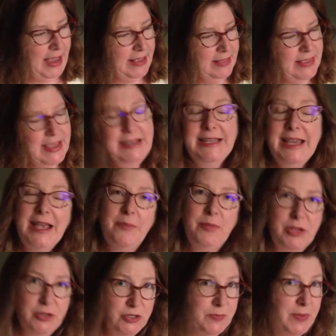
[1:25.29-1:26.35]
They take up a
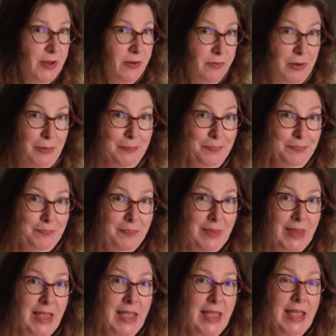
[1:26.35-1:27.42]
huge amount of room,
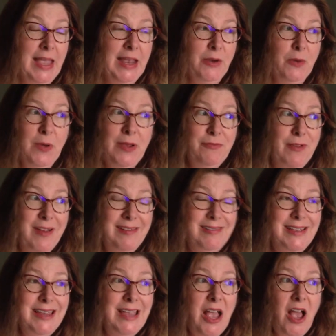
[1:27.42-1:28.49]
and quite
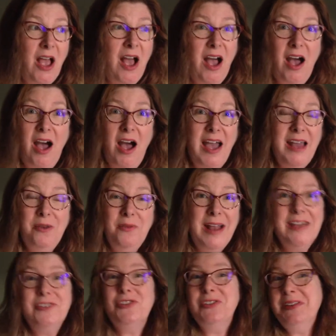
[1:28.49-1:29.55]
frankly, I
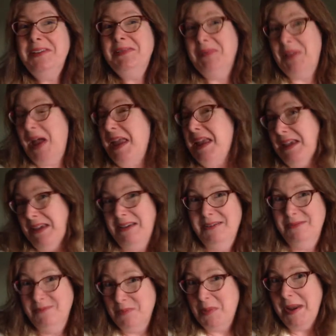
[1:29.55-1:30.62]
don't actually like
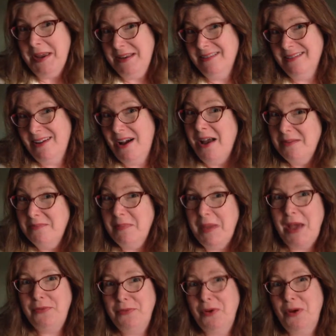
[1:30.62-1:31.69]
white cotton
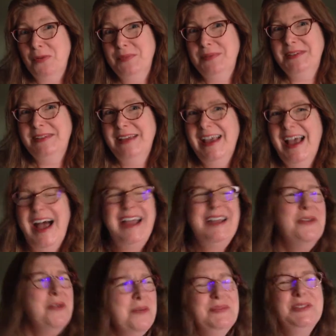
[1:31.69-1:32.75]
bathrobes. I
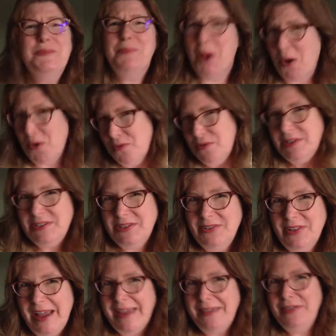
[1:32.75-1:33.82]
know I'm supposed to
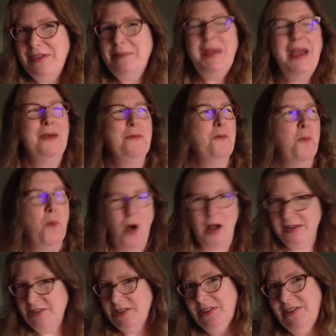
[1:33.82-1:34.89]
like them, I
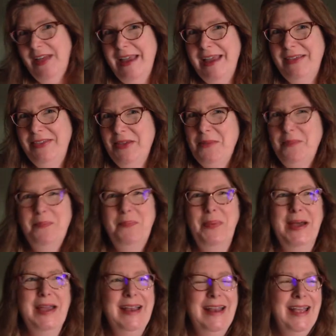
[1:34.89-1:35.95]
want to like them,
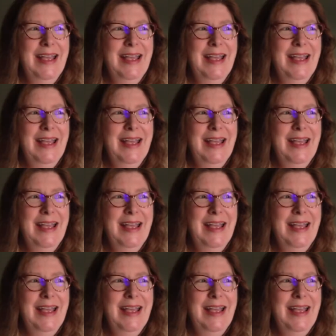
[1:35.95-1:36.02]
but